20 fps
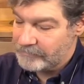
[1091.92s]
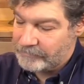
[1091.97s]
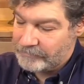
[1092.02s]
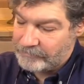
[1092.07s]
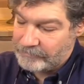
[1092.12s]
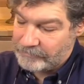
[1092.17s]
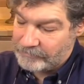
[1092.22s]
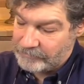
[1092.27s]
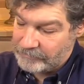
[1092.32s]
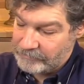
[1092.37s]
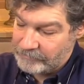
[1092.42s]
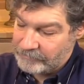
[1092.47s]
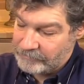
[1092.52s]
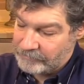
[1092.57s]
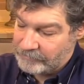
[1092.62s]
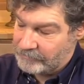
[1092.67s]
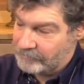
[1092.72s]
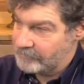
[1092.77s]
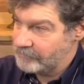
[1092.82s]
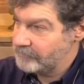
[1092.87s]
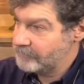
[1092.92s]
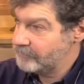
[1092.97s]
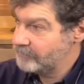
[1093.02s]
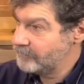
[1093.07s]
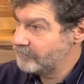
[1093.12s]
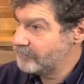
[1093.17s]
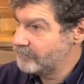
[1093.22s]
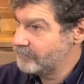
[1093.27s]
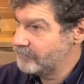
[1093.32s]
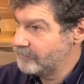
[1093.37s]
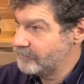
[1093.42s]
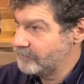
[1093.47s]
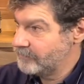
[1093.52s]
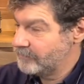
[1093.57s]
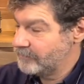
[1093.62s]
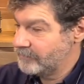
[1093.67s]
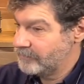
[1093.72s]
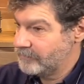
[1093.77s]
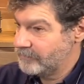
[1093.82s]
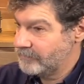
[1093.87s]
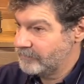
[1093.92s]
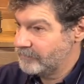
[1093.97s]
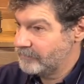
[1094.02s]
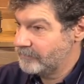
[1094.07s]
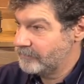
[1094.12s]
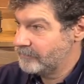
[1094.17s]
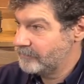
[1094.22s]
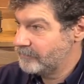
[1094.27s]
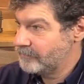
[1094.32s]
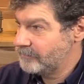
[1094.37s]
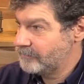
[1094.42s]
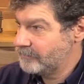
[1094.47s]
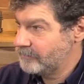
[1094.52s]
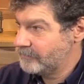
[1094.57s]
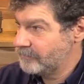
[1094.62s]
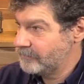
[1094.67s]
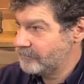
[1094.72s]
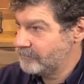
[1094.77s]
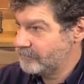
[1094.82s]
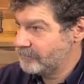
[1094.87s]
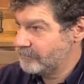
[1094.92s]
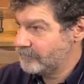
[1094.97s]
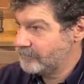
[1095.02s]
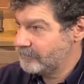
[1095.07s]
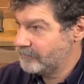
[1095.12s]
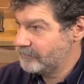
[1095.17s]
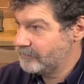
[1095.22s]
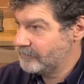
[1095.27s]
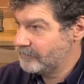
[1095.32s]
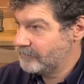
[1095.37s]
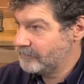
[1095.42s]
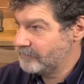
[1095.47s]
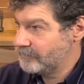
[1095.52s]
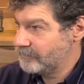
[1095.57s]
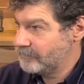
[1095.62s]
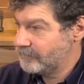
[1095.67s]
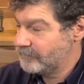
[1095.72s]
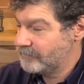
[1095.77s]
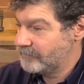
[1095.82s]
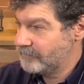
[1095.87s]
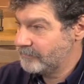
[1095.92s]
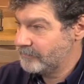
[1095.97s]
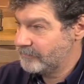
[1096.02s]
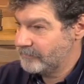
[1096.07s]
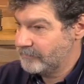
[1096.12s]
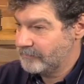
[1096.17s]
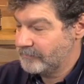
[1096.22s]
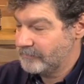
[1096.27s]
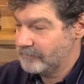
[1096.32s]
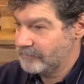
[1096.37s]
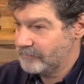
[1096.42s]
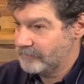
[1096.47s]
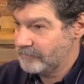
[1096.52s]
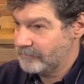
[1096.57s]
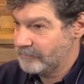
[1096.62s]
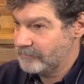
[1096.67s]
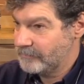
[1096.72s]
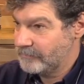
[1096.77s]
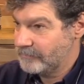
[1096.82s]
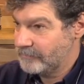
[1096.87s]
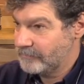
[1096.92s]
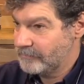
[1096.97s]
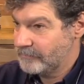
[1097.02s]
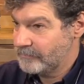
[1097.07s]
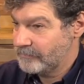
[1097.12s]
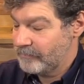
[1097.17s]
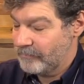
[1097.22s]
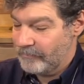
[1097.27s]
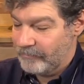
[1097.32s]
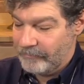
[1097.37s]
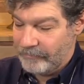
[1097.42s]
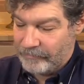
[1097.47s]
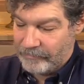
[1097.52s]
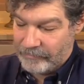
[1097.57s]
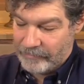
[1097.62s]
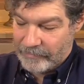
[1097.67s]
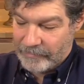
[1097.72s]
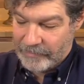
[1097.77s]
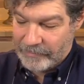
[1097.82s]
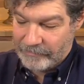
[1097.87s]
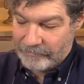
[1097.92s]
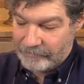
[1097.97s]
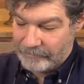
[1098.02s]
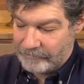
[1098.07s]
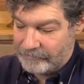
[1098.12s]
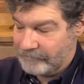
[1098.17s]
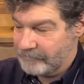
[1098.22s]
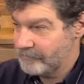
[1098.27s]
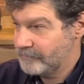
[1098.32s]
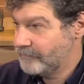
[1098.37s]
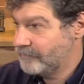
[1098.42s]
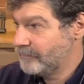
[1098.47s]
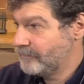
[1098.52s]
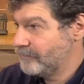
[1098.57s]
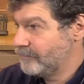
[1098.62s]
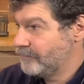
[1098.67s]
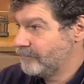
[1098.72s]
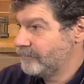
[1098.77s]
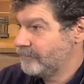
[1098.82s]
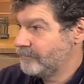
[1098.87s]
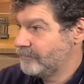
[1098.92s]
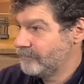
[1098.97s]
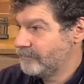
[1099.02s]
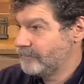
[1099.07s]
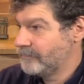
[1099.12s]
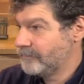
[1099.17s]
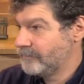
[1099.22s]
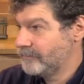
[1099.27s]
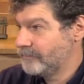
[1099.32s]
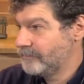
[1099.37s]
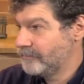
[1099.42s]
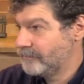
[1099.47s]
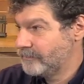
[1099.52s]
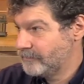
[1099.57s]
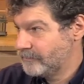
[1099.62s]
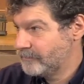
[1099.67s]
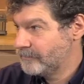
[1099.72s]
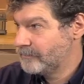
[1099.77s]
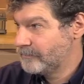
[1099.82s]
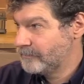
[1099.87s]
The person shown says nothing.